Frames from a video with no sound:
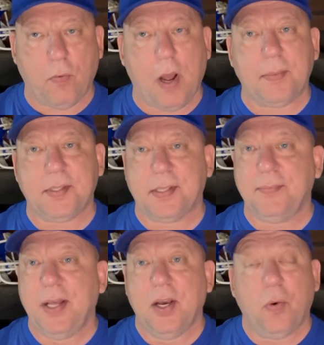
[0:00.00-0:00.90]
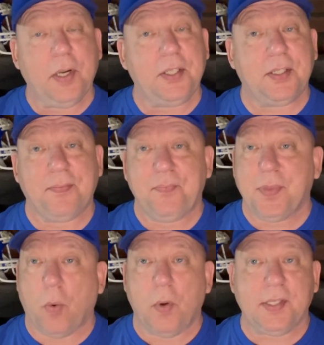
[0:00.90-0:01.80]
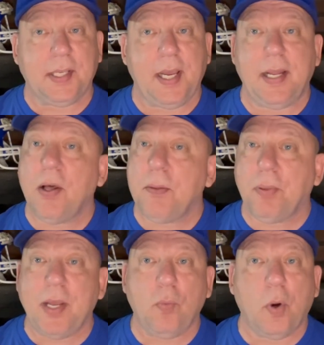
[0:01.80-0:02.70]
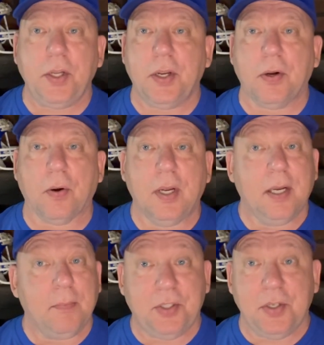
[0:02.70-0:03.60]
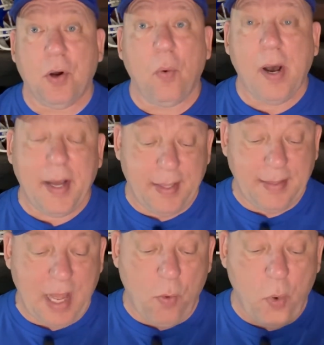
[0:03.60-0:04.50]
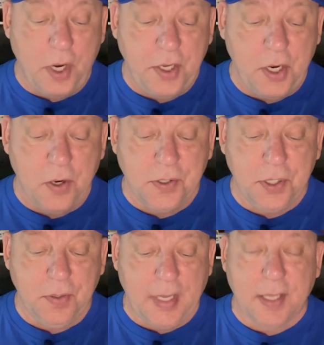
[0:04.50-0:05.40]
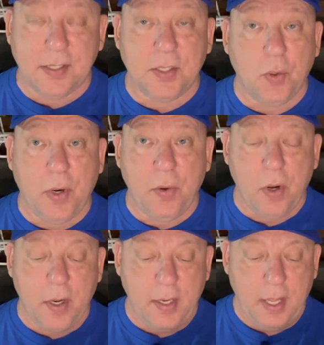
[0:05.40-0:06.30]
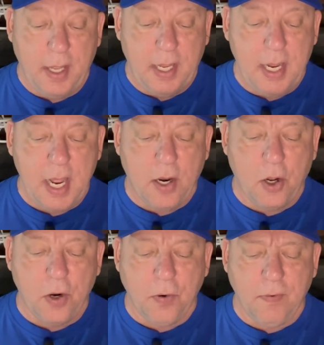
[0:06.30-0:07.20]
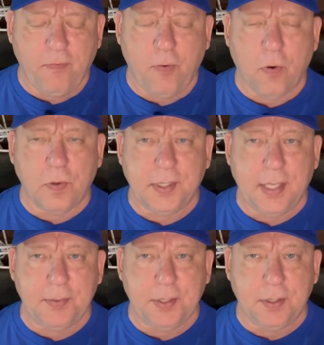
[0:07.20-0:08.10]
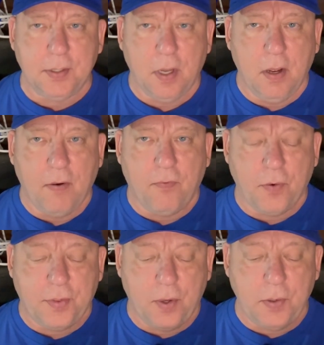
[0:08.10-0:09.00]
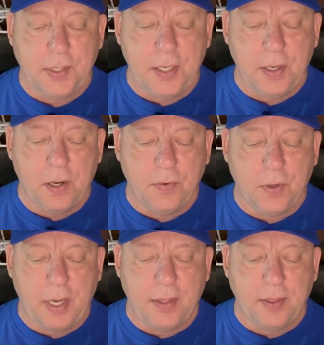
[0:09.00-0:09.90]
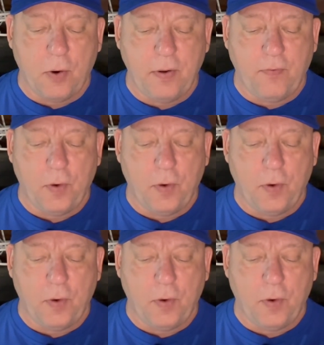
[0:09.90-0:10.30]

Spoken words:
Robinson, which, once again, he only played 1 year. But you know what? That 1 year, 2021, he had 104 receptions for 1,334